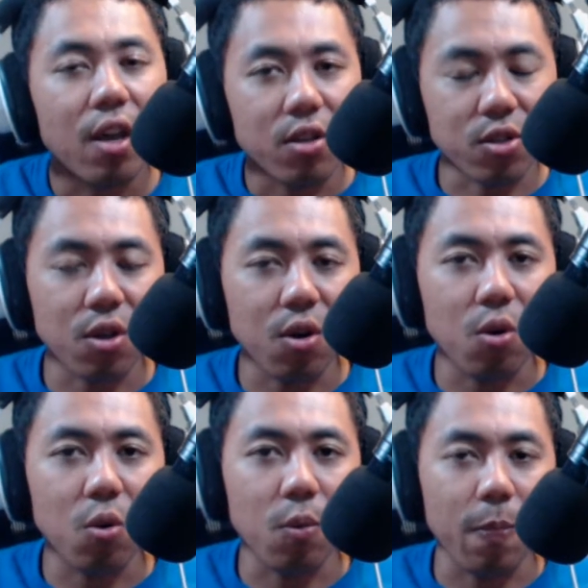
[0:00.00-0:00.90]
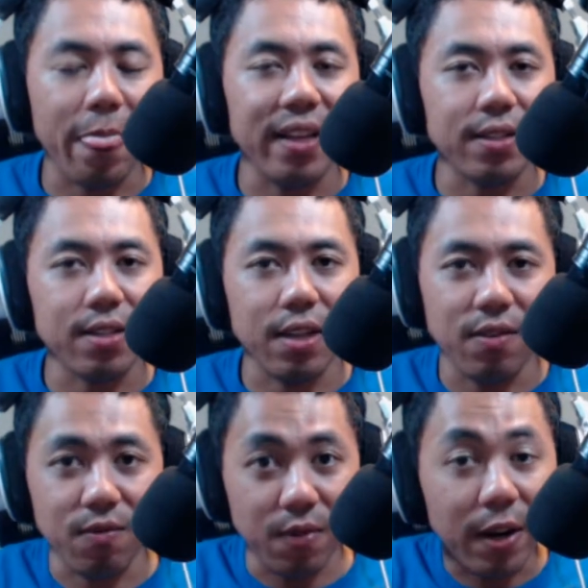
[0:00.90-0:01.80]
So it's a
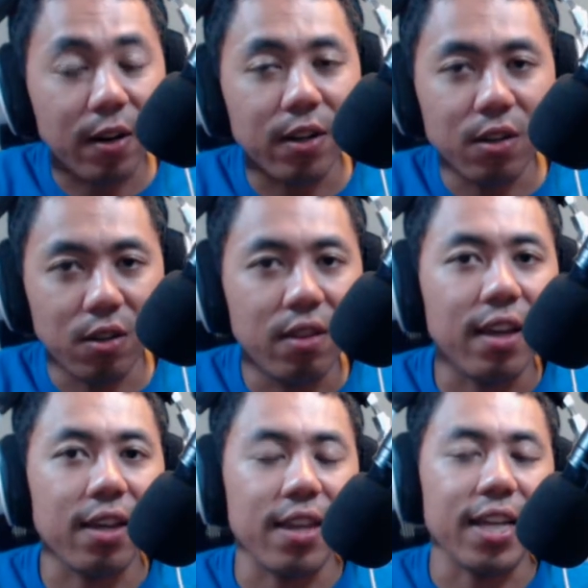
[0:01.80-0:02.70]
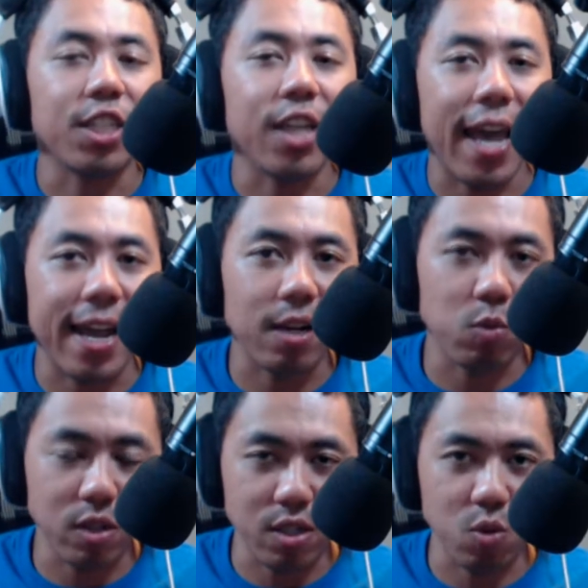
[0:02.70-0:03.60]
very good thing that Jack
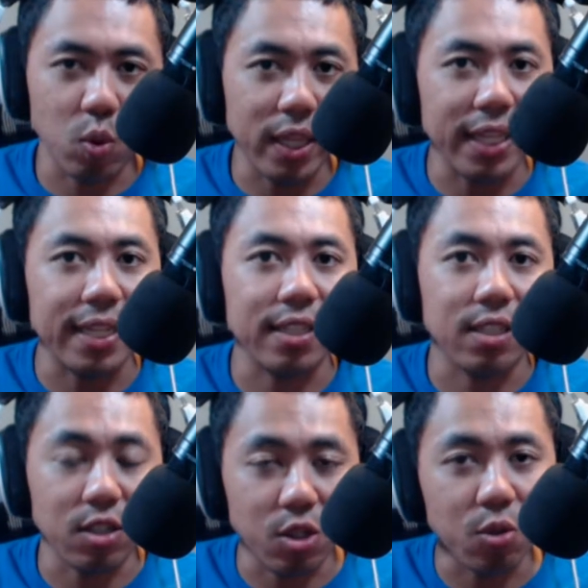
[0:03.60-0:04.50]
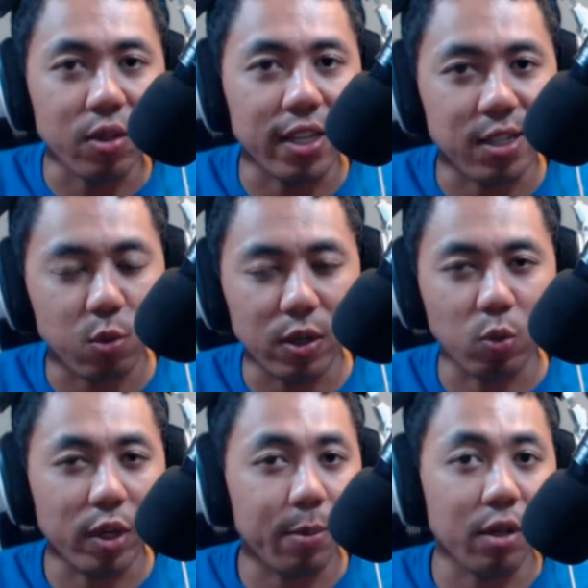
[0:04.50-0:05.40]
was willing to do this when
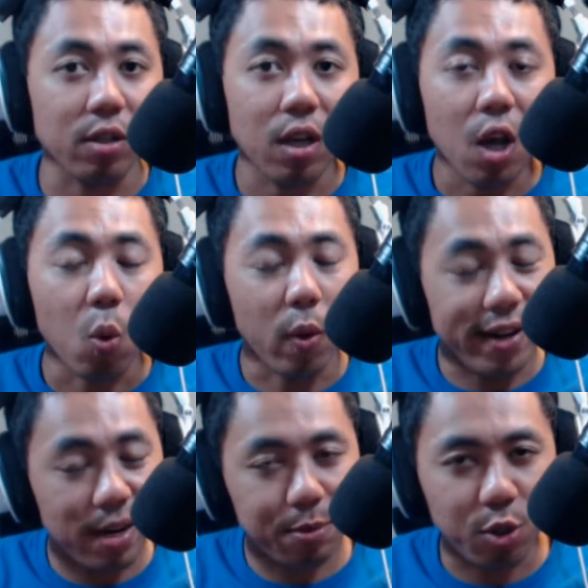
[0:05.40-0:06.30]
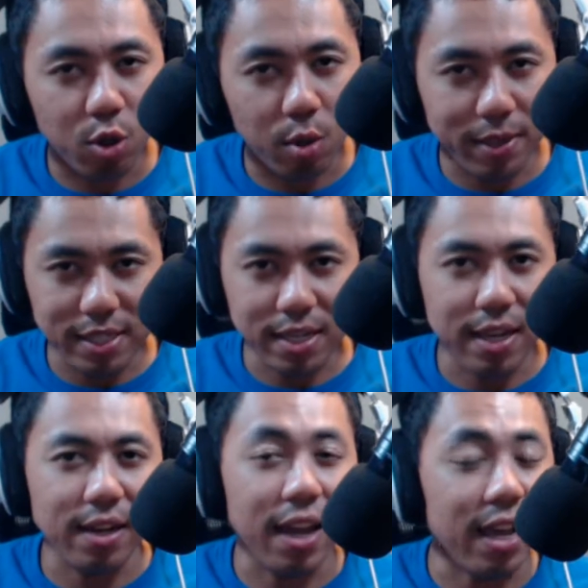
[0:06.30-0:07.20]
Reaper went up to him and
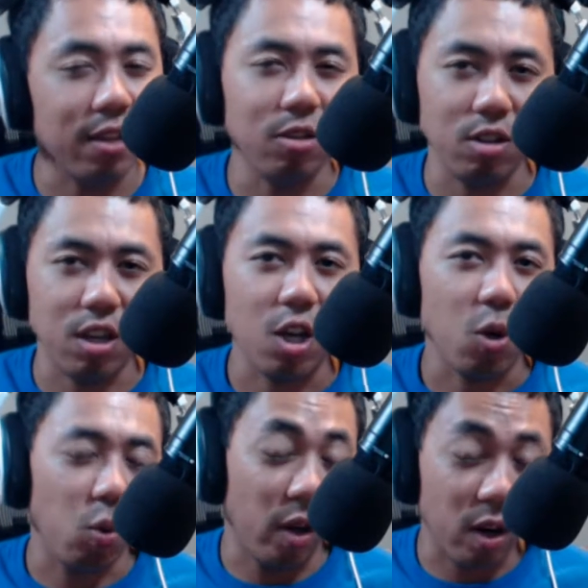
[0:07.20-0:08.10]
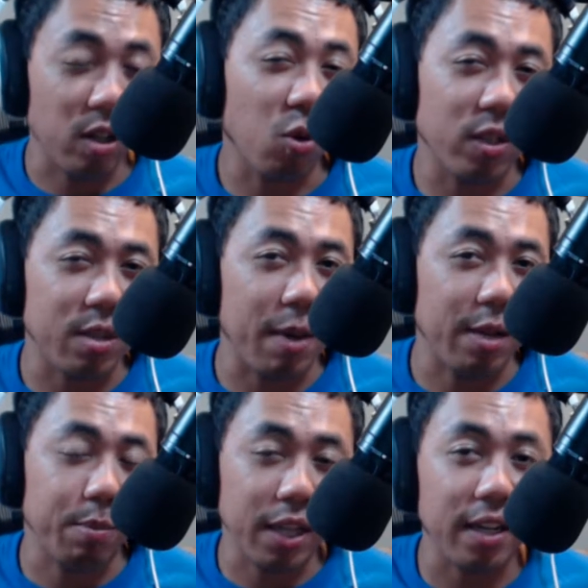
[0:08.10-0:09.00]
said, Hey, look, we aren't going to
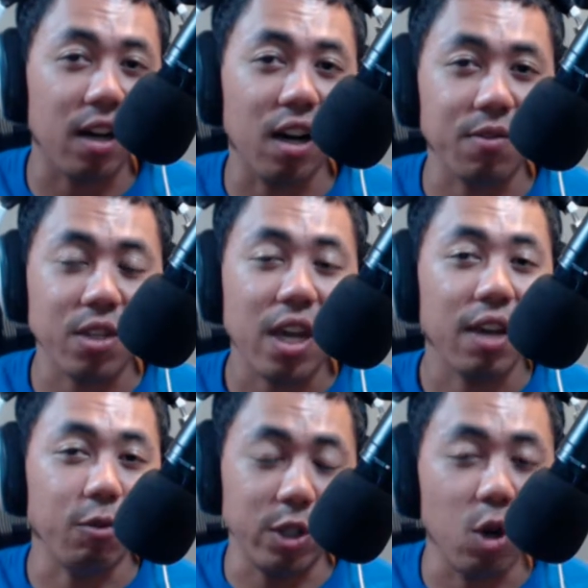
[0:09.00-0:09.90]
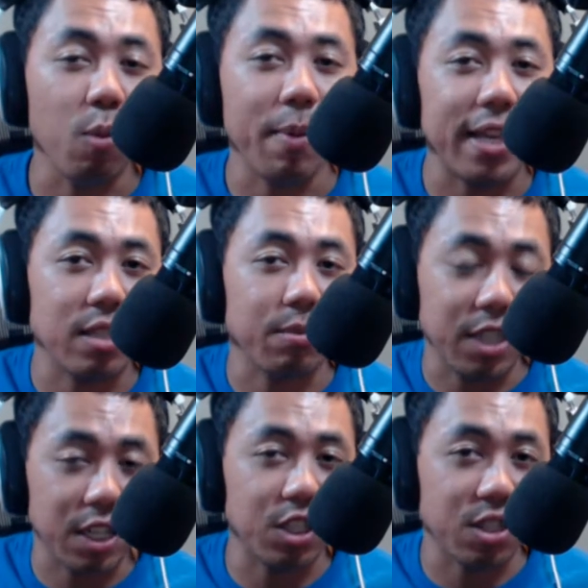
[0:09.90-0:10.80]
make playoffs if we don't make some
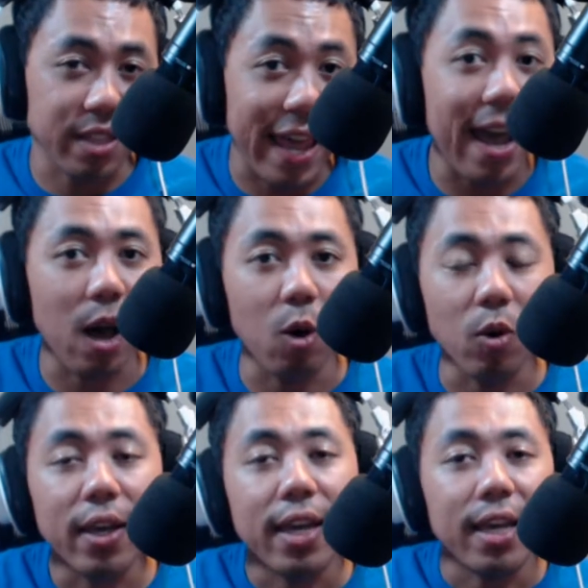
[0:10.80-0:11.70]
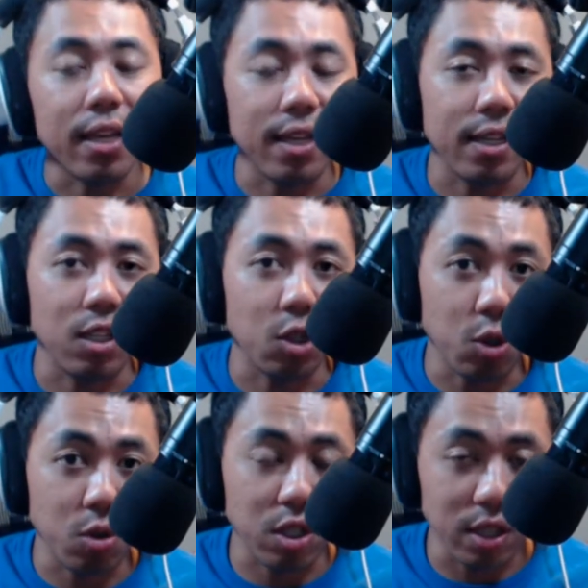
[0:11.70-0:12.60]
changes now. And
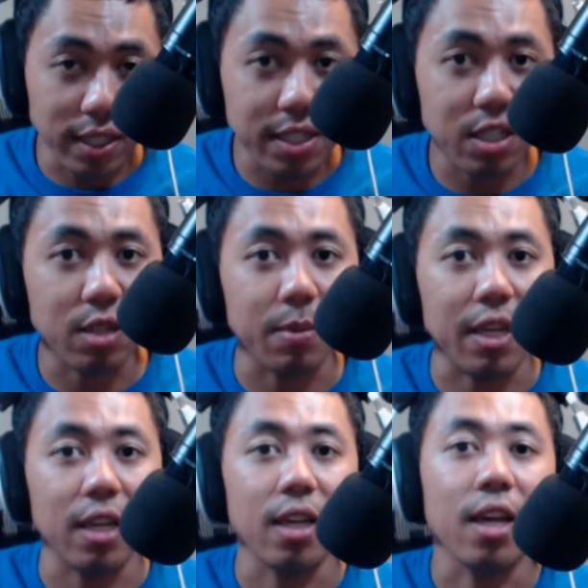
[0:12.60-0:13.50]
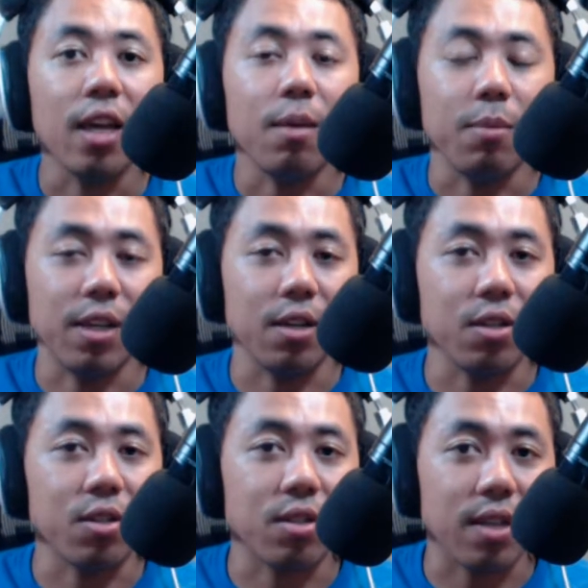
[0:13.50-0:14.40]
you should listen to me
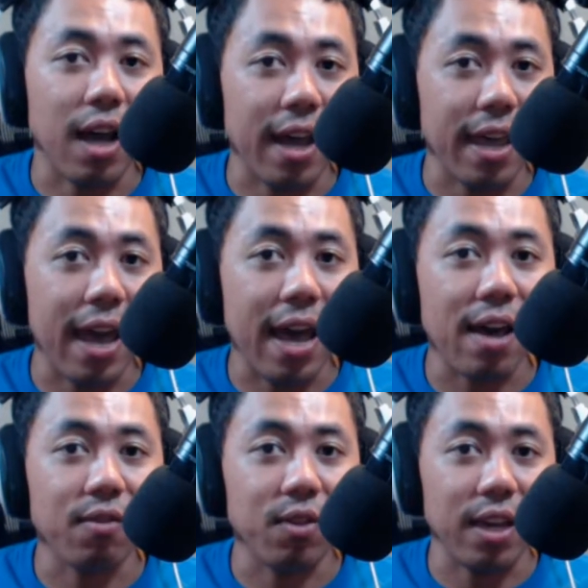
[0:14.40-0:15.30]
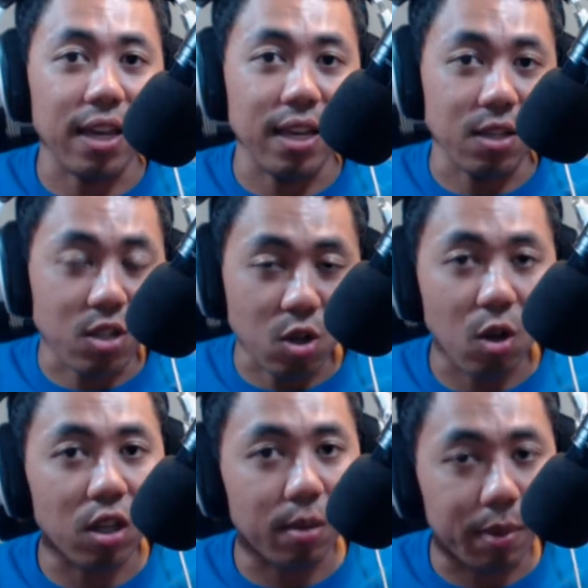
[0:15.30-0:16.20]
because I have a
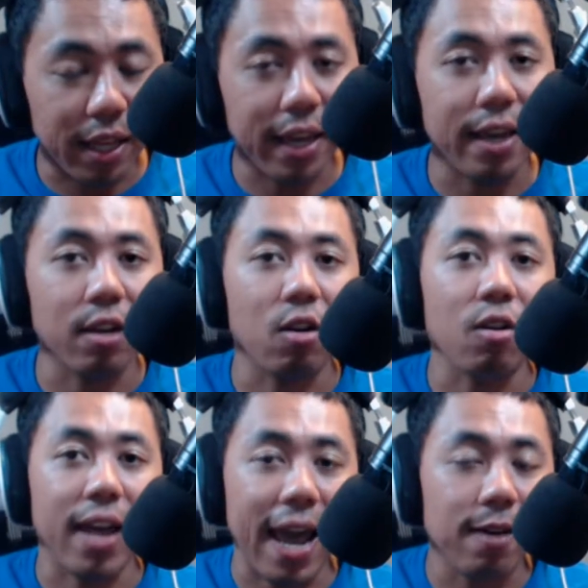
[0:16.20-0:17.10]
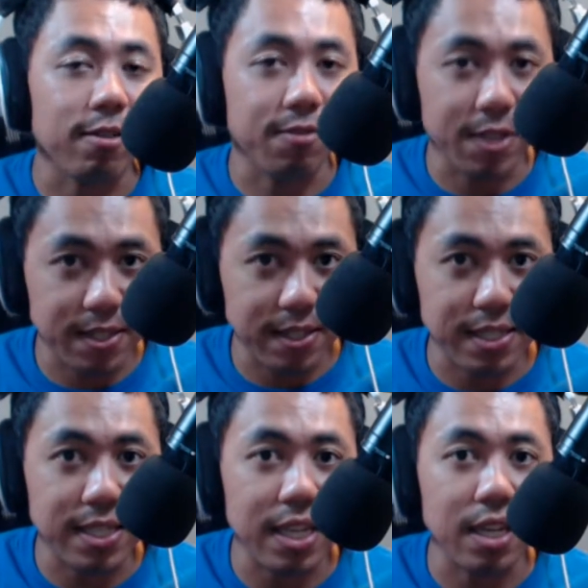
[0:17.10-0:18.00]
solid plan on how to fix
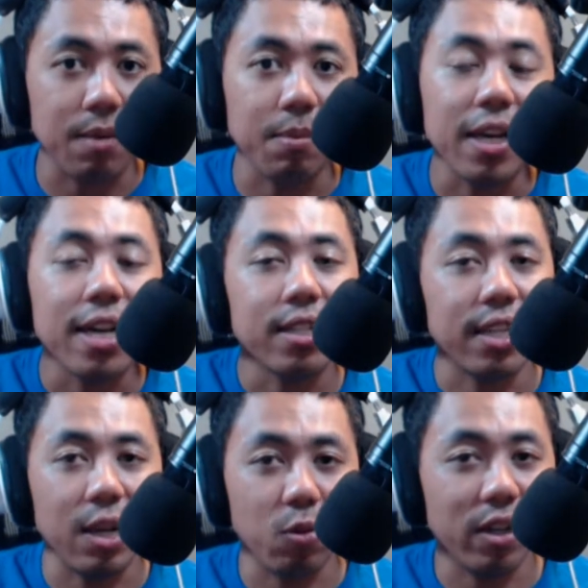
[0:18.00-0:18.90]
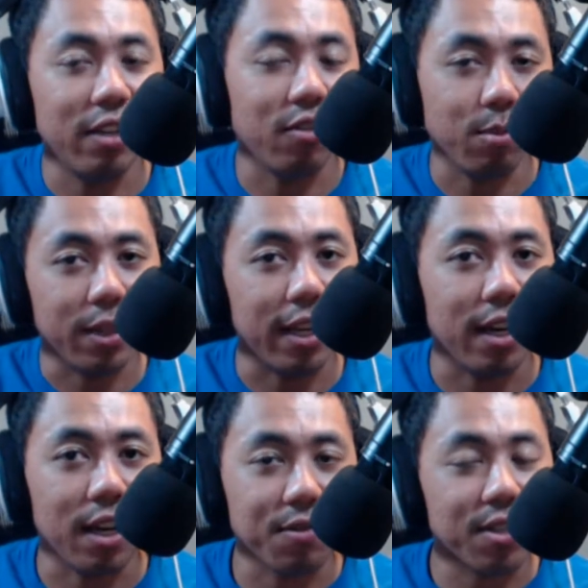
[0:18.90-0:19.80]
this team to get ready for
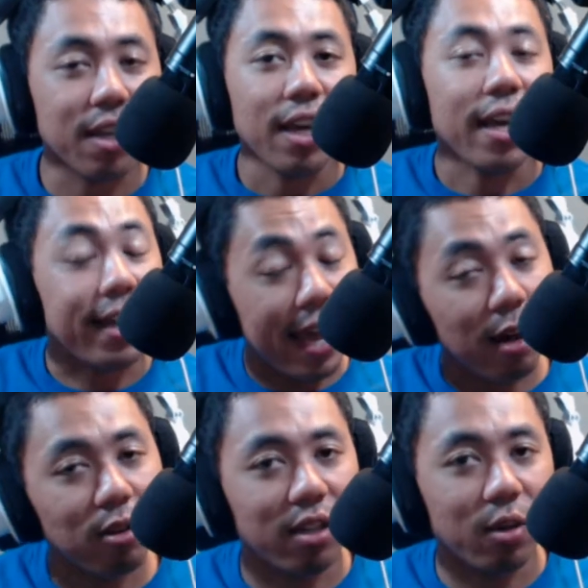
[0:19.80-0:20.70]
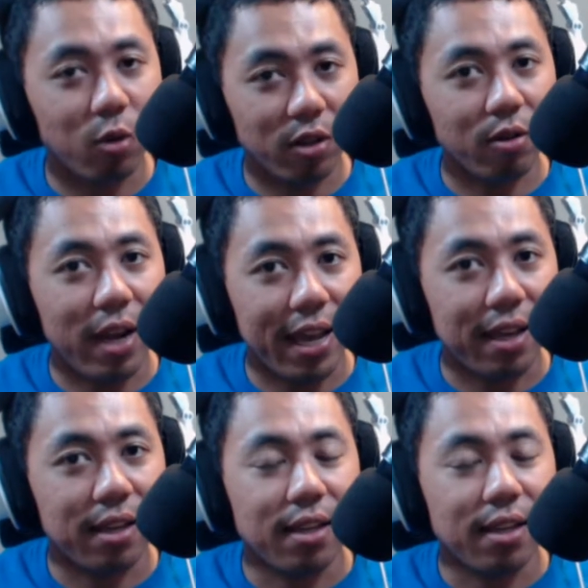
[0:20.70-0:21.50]
playoffs. And now look at where they're at.